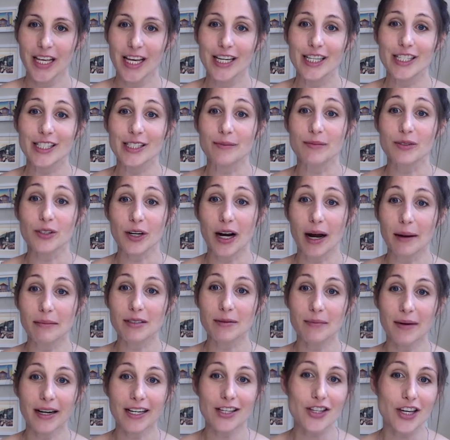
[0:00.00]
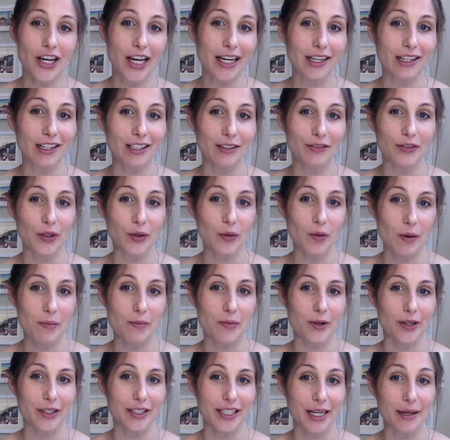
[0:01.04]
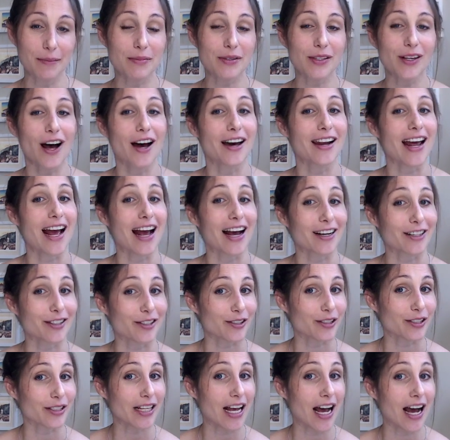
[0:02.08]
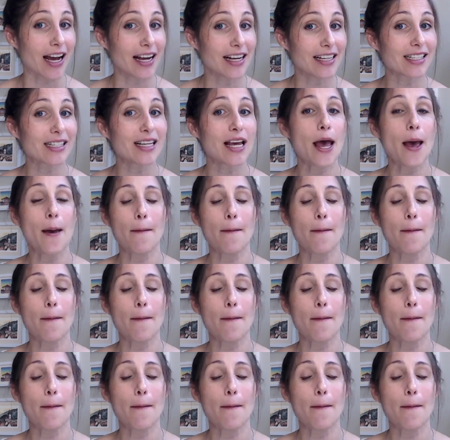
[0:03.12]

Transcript: Subscribe to my channel if you want more tips on exercise,